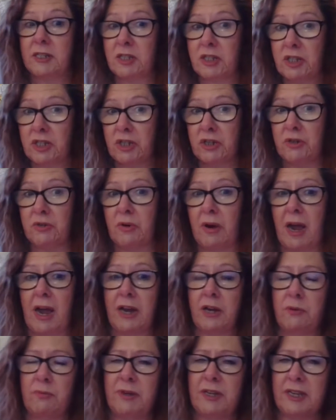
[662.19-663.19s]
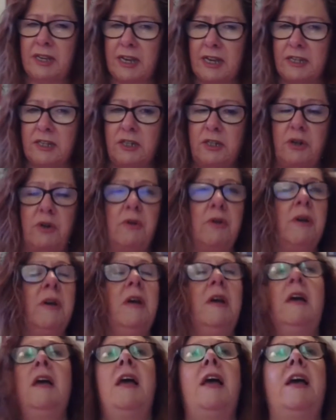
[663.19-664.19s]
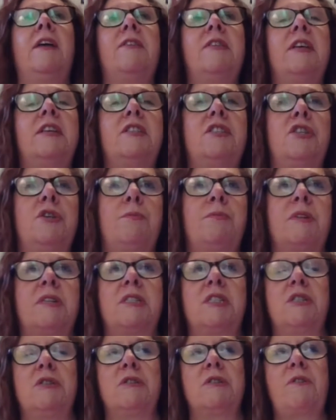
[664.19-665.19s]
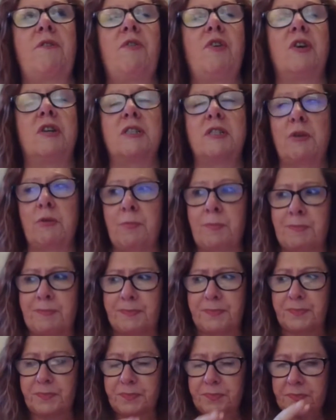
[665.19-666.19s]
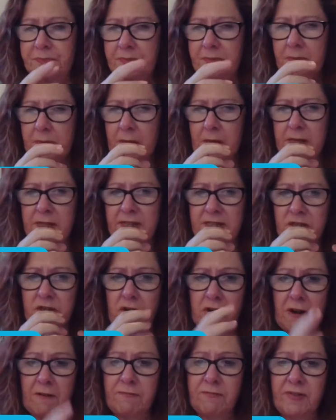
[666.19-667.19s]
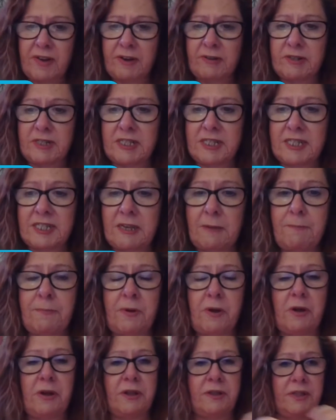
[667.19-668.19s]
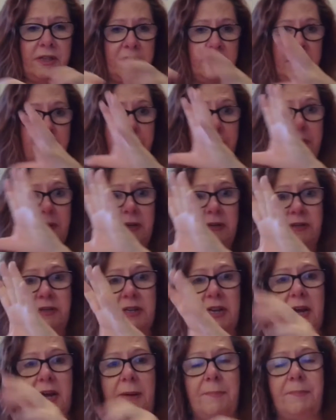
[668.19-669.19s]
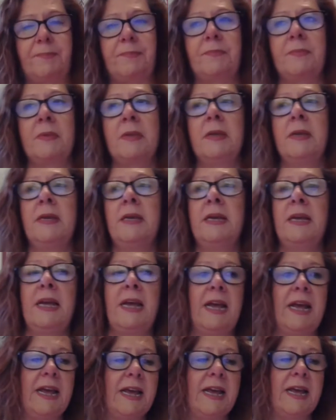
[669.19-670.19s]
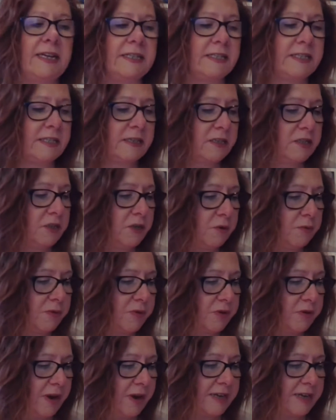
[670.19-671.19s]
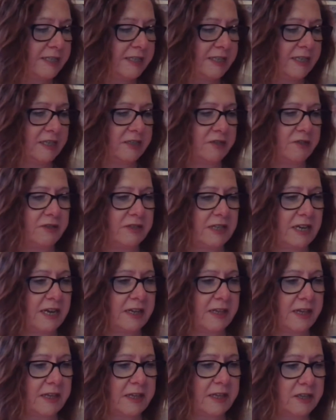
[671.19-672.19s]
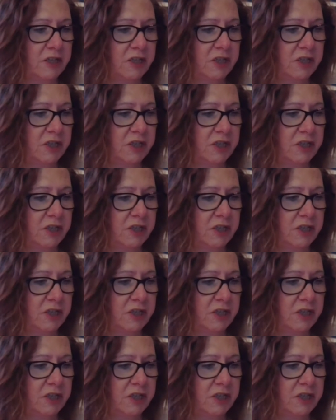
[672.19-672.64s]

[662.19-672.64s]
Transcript: is 2. How do we get, and then 2 + 2 is 4. So they start off very simple and then they build up. And, with her accidental death, I think she,